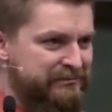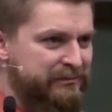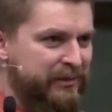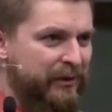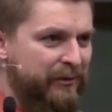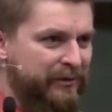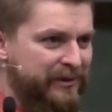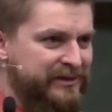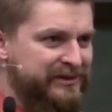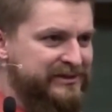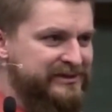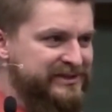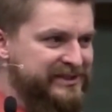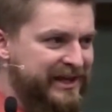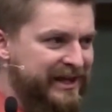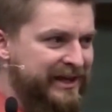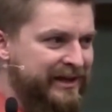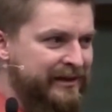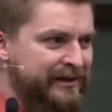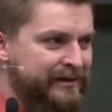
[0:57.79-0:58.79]
but when you're
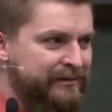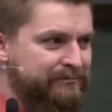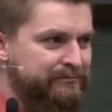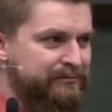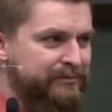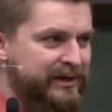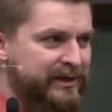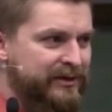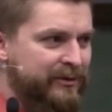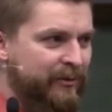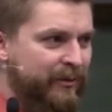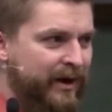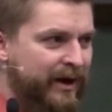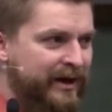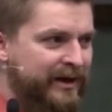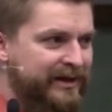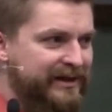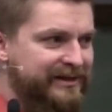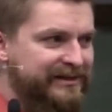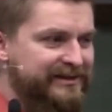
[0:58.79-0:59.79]
saying, be
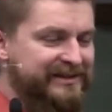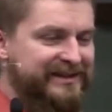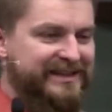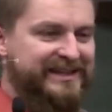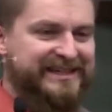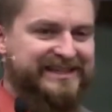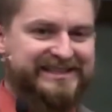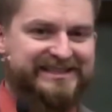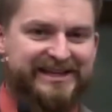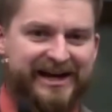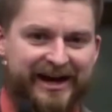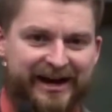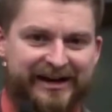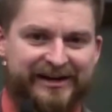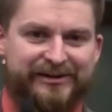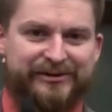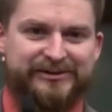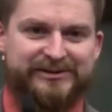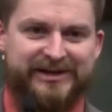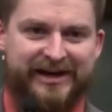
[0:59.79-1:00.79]
quiet the
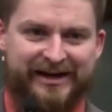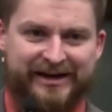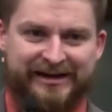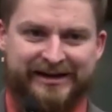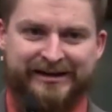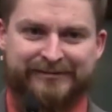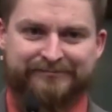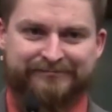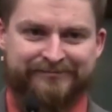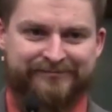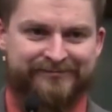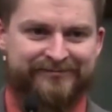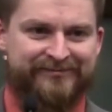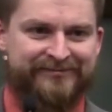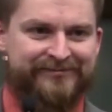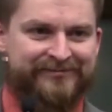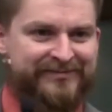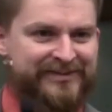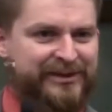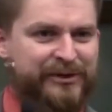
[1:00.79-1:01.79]
entire time,
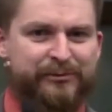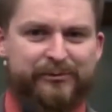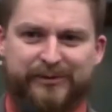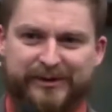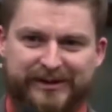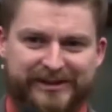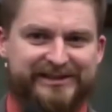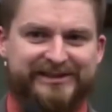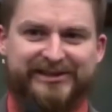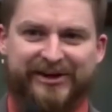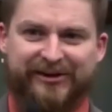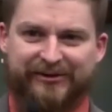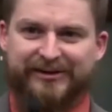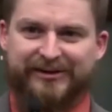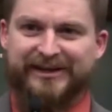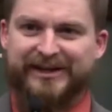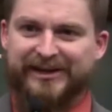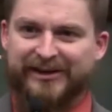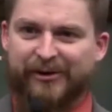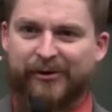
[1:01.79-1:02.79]
you really
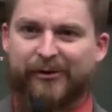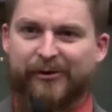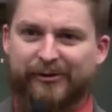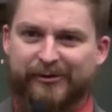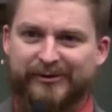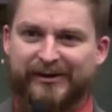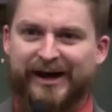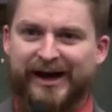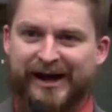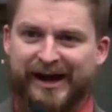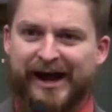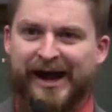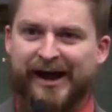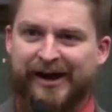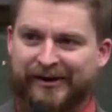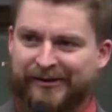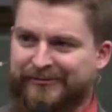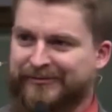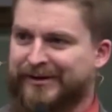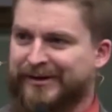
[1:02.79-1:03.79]
don't get a whole lot
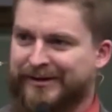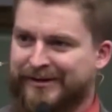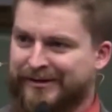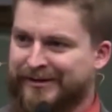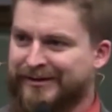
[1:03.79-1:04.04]
out of it.